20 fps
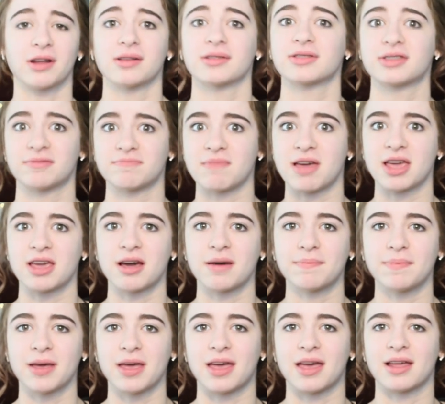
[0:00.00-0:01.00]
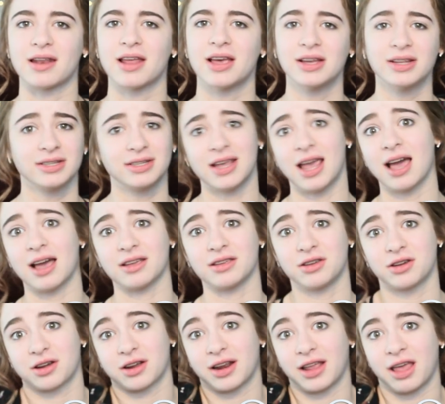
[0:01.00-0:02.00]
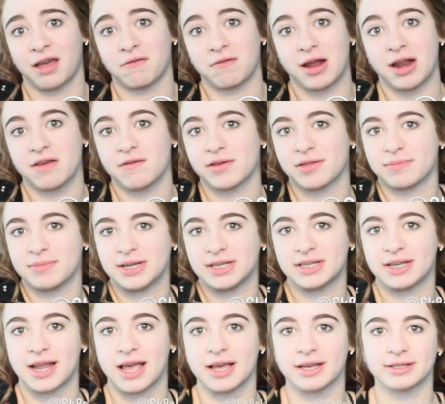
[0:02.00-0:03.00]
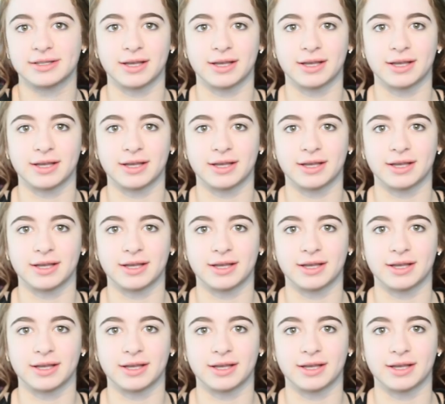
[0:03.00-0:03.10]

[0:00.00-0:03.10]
on some makeup and yeah, you're gonna get ready with me today.